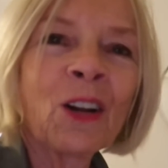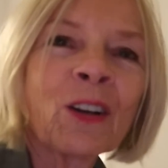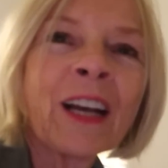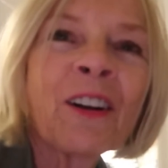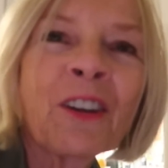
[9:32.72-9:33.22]

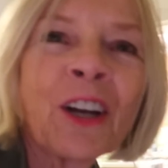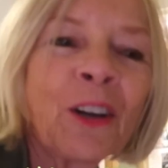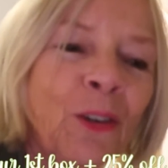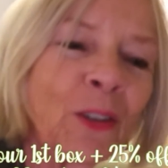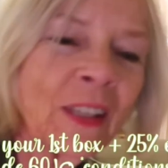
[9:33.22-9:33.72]
Look how
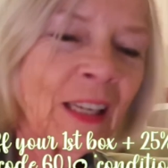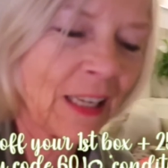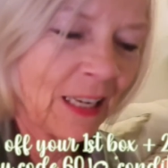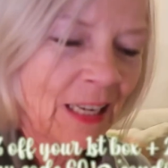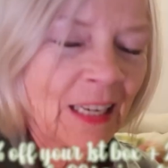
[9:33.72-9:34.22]

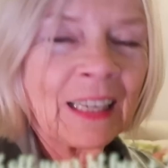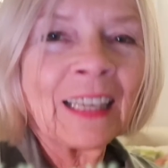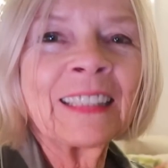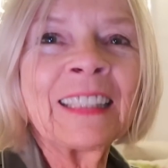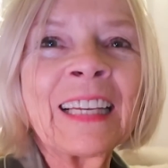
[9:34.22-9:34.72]
cosy.
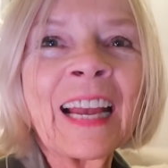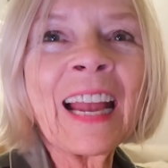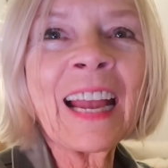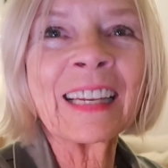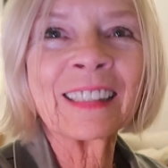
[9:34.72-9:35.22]

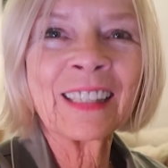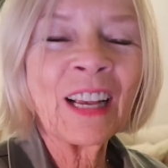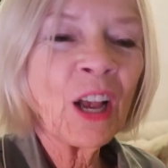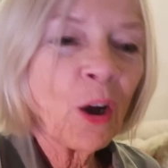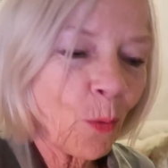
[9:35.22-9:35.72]
Yes,
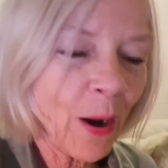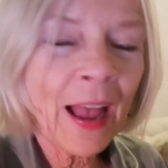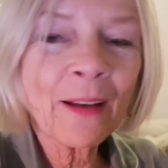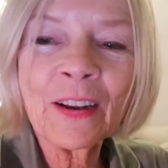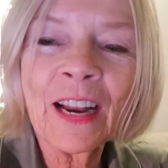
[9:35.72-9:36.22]

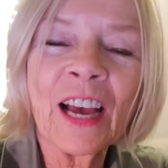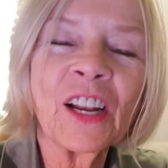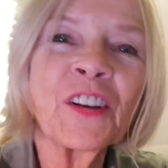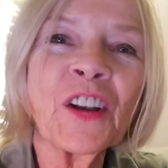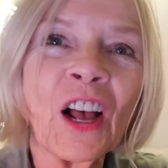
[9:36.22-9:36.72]
we're having
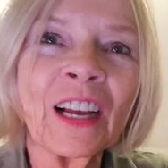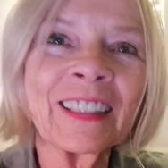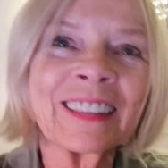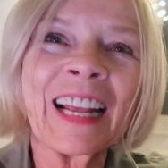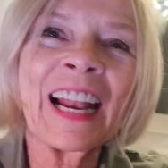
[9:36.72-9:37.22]
our
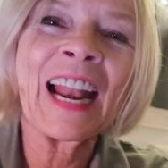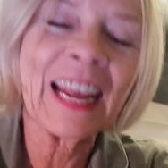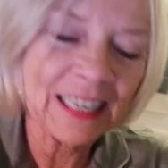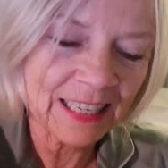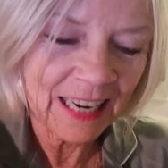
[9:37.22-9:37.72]
nice
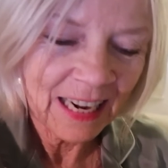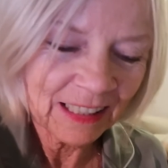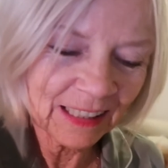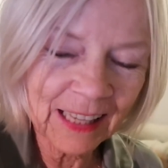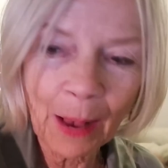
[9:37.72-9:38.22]
late
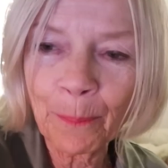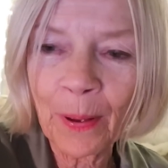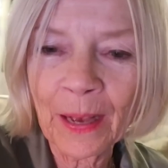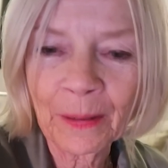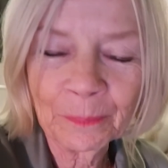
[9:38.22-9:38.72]

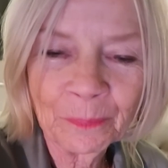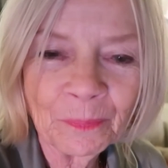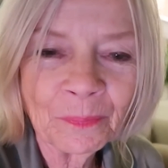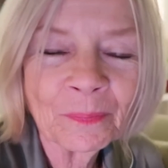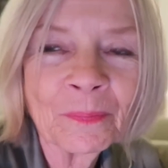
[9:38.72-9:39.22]
supper.
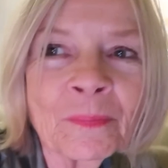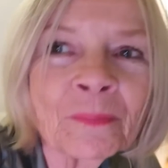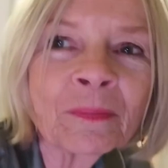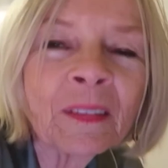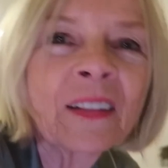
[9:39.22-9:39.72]

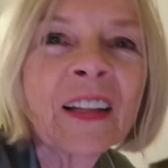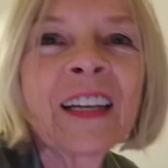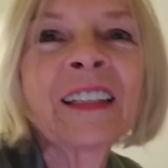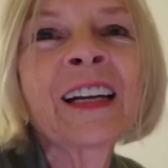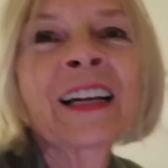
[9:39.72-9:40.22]
And
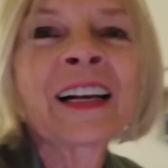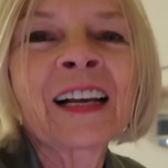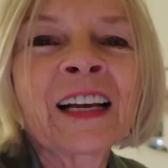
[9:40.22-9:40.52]
then